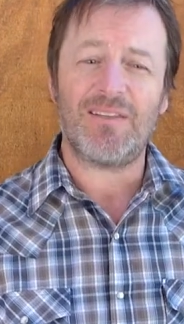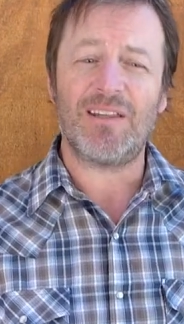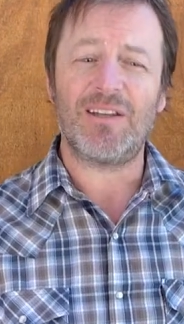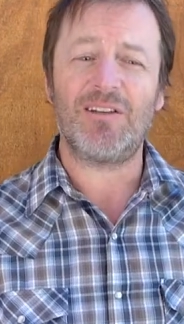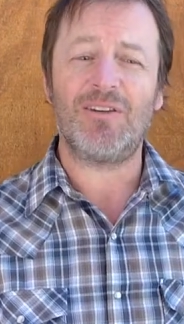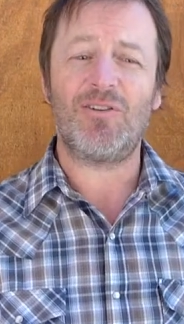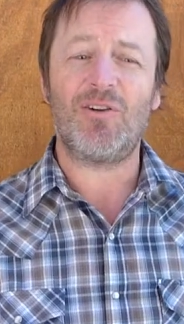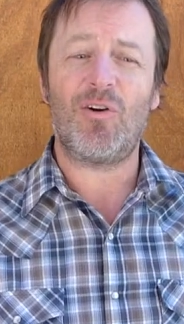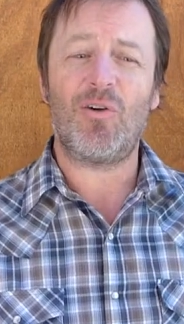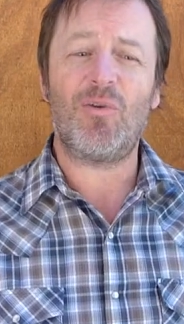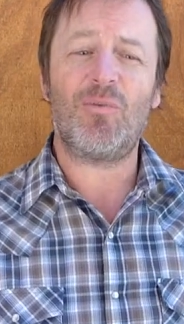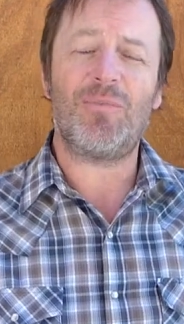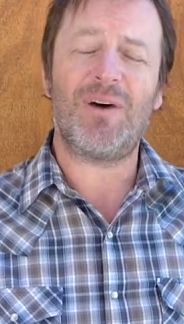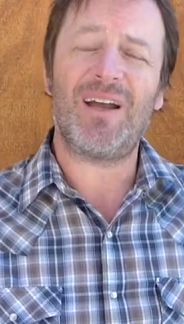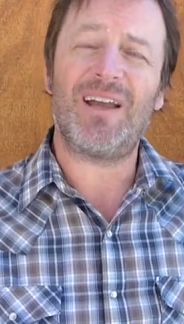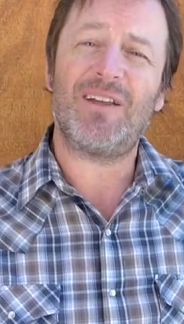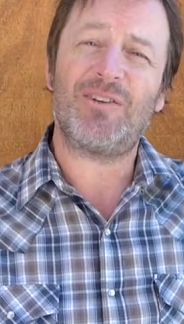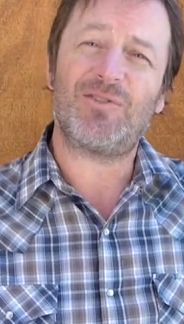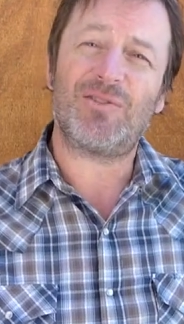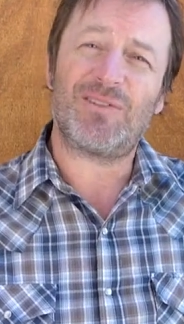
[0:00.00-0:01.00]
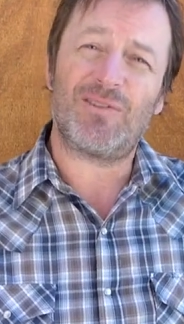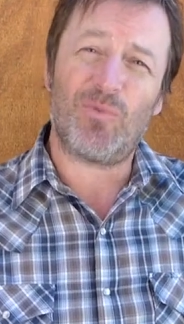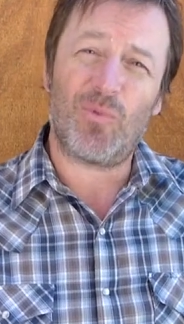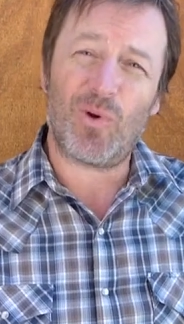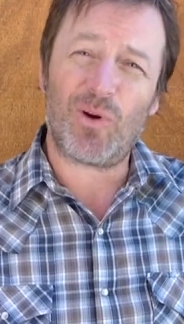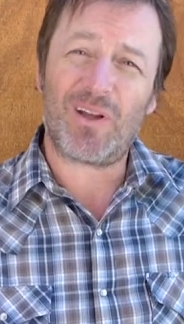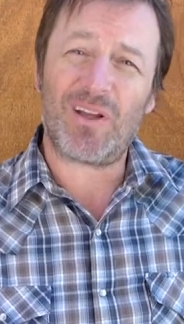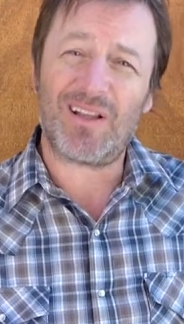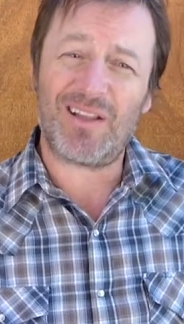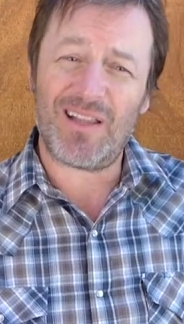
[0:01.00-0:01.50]
then you know my interest
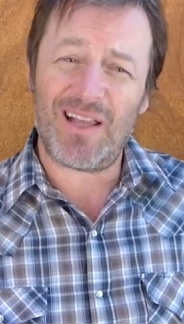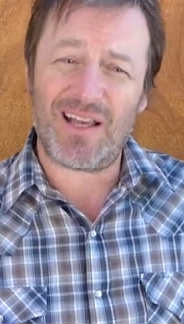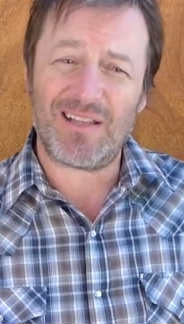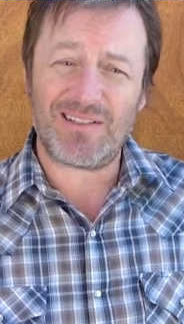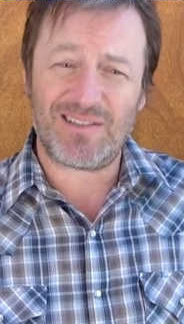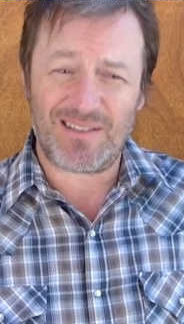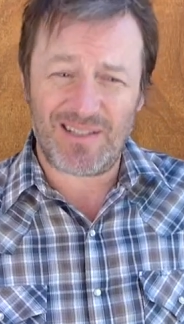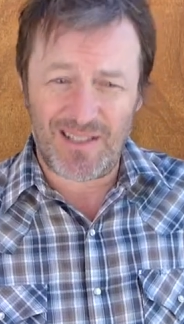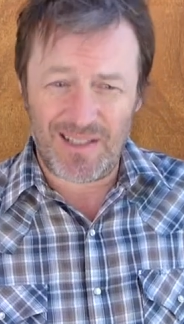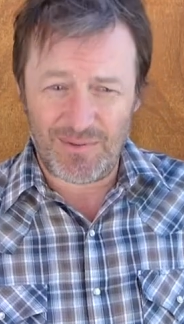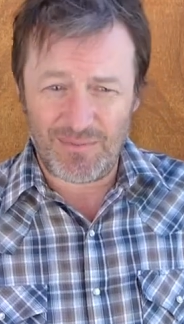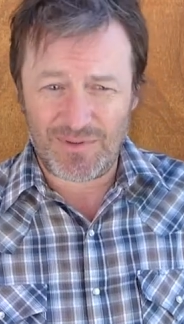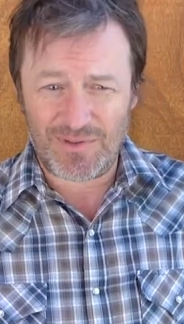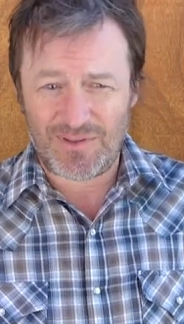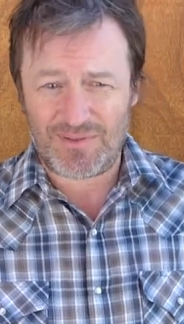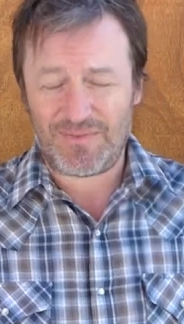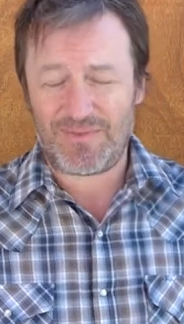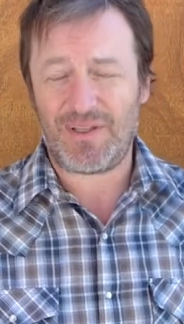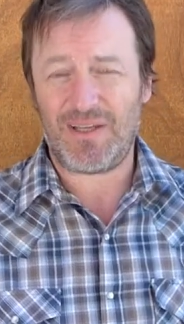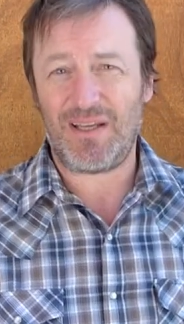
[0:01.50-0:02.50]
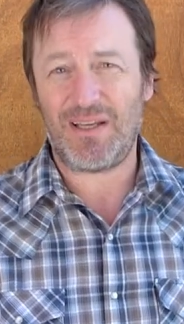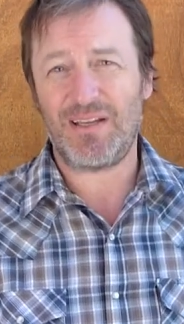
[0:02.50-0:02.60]
in working class themes.